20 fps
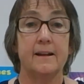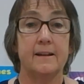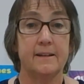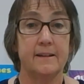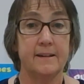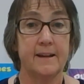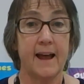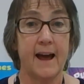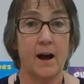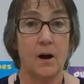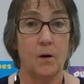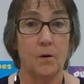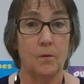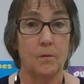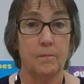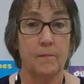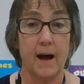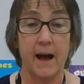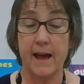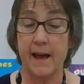Now,
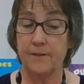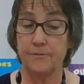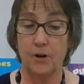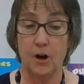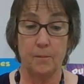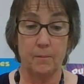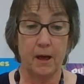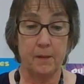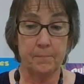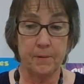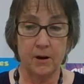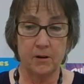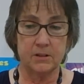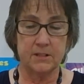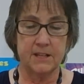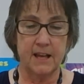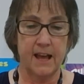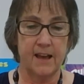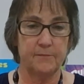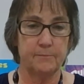I have all my
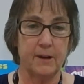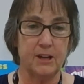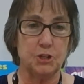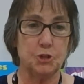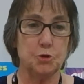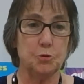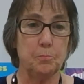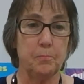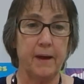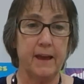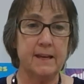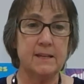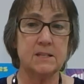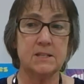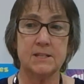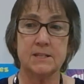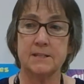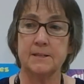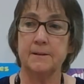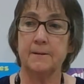parts. I have my 2
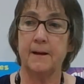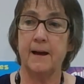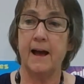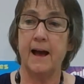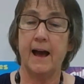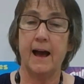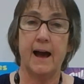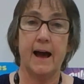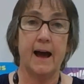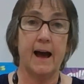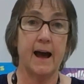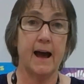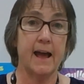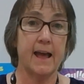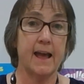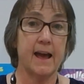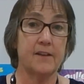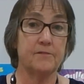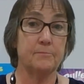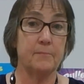base, I
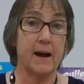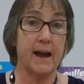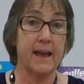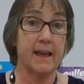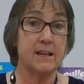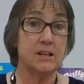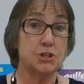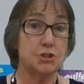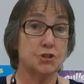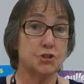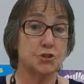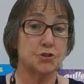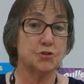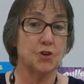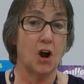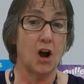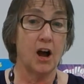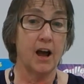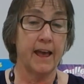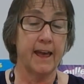have my
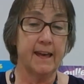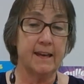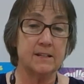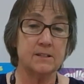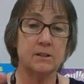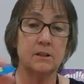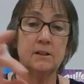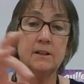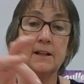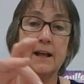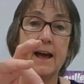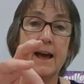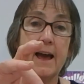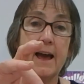straw handle,